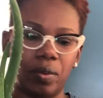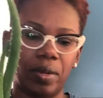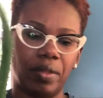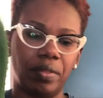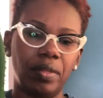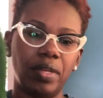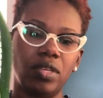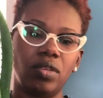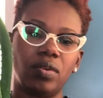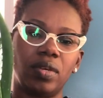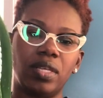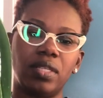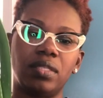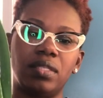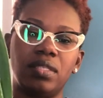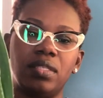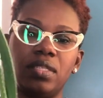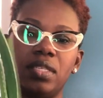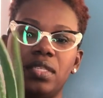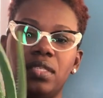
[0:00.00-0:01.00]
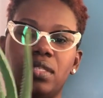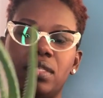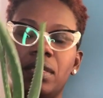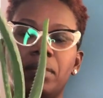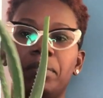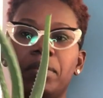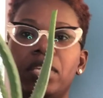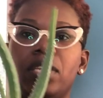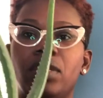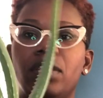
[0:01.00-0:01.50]
I think you can see
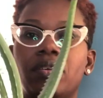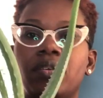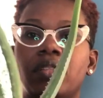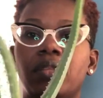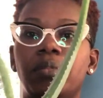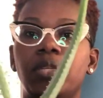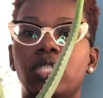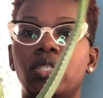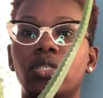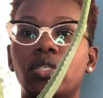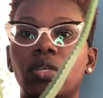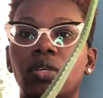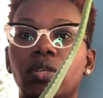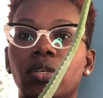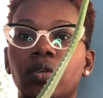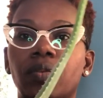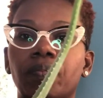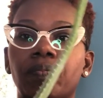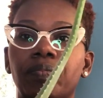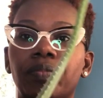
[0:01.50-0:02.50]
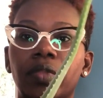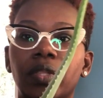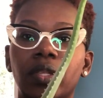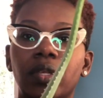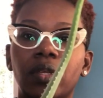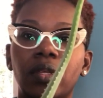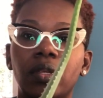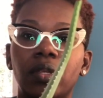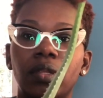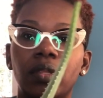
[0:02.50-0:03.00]
some here. Let me show you.
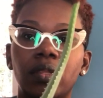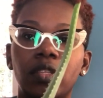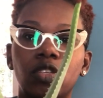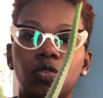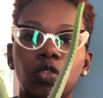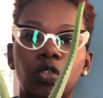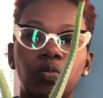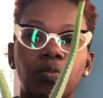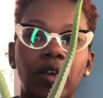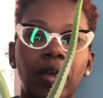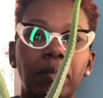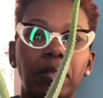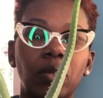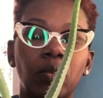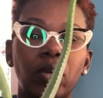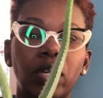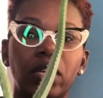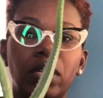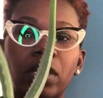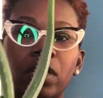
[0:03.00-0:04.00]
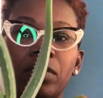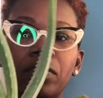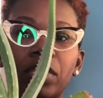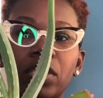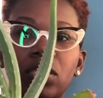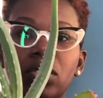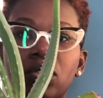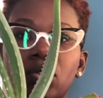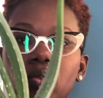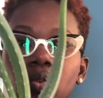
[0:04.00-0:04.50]
This was probably one of the original